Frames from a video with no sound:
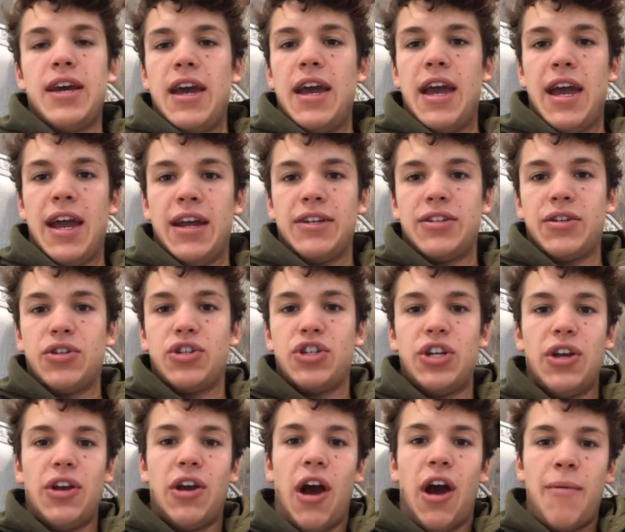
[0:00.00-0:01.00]
and so
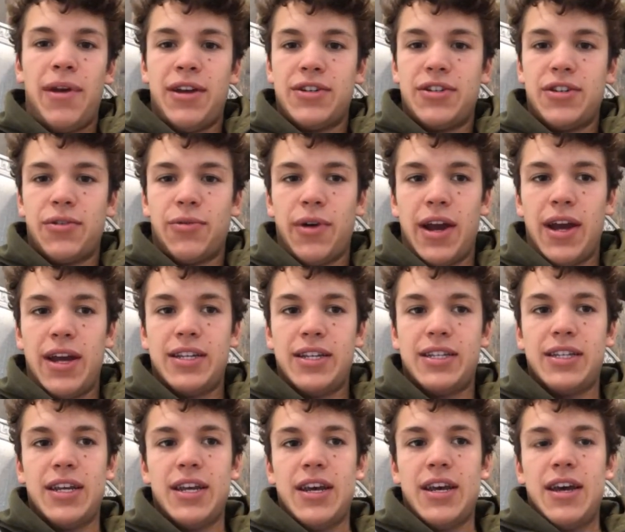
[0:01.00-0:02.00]
she got me into the
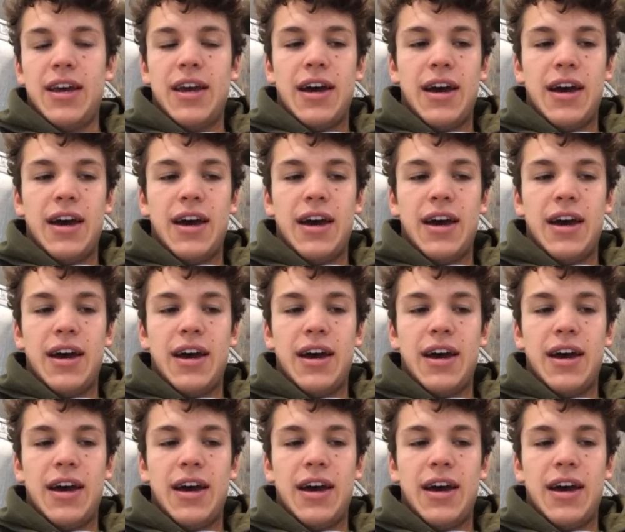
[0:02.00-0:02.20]
race.